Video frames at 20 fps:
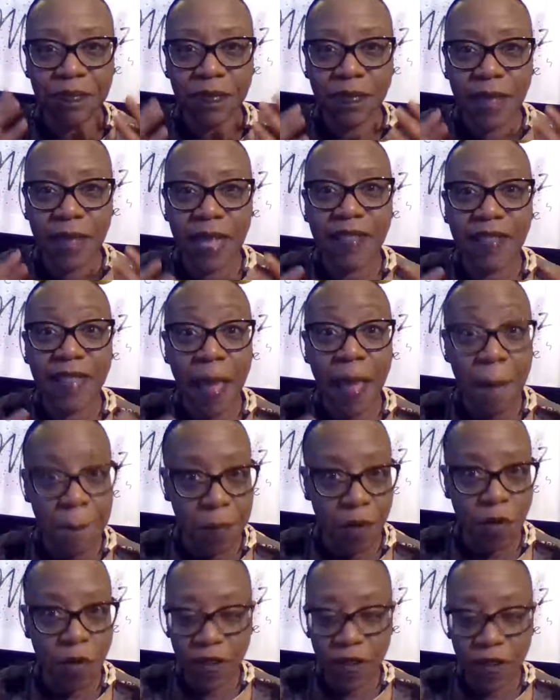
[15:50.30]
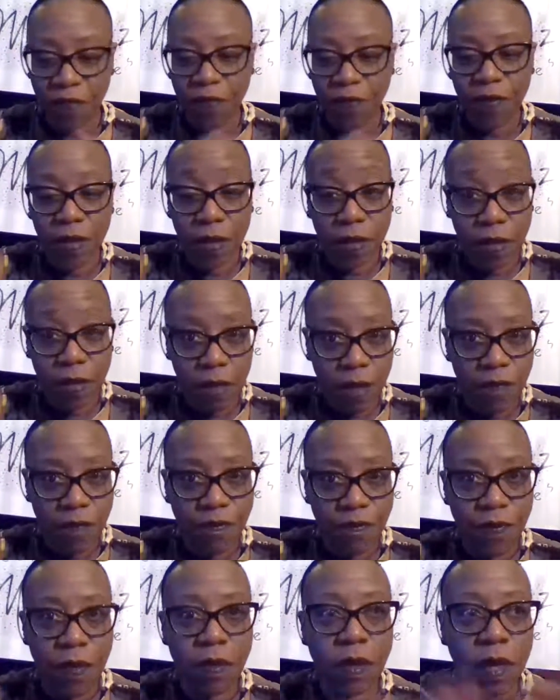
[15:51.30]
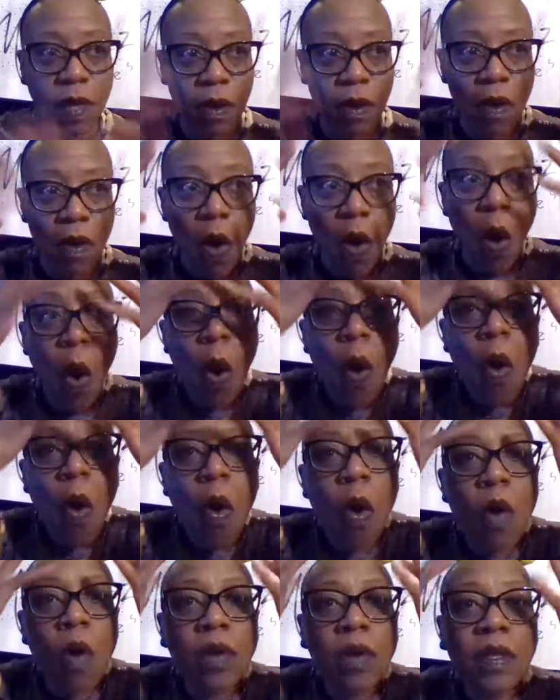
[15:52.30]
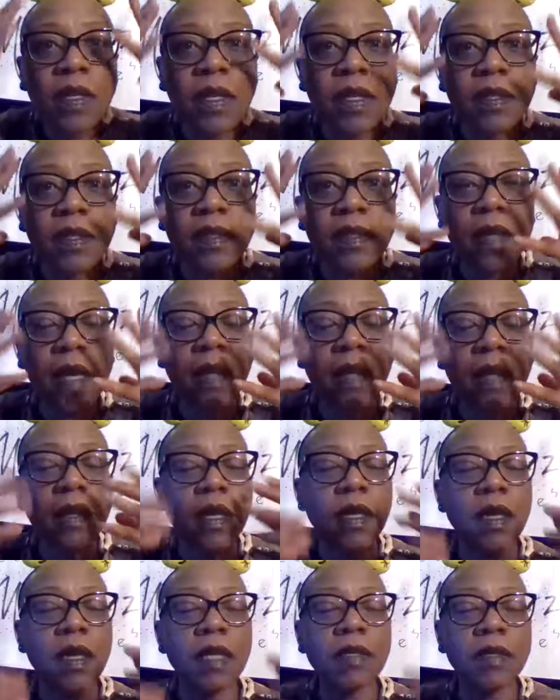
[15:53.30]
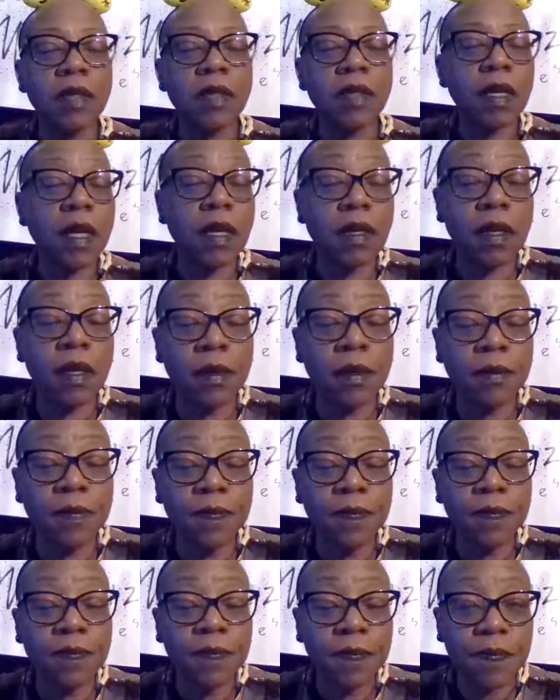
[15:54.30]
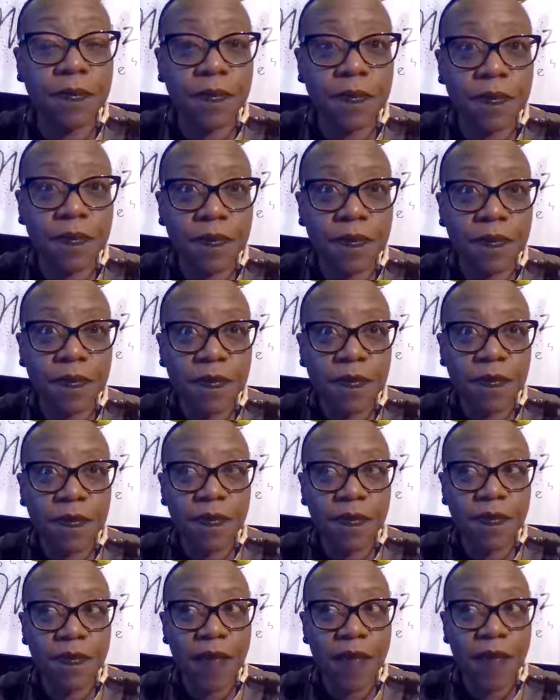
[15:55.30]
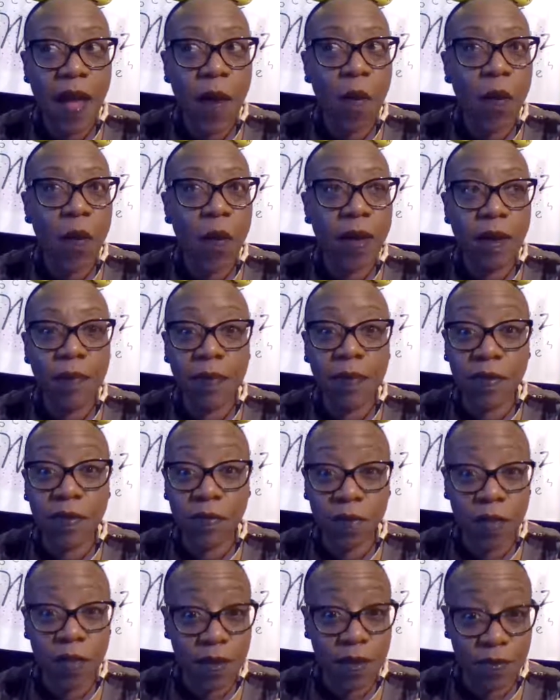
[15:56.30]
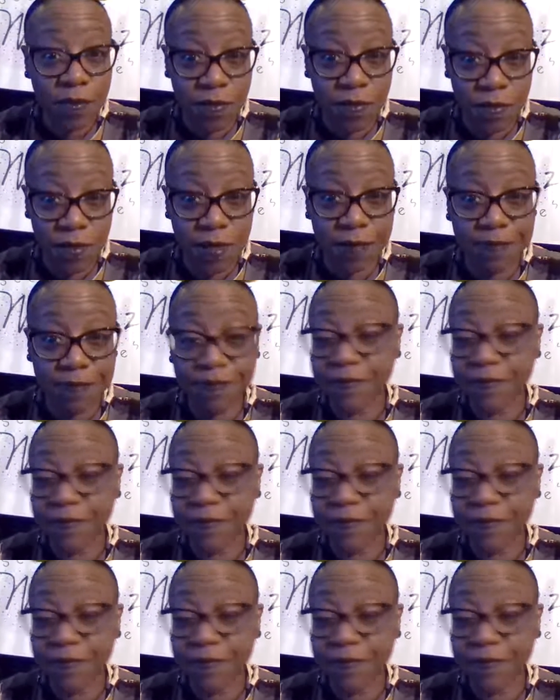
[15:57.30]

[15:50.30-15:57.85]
Like, that burning feeling that I felt here, all of this. And then next thing I know, I wake up in recovery.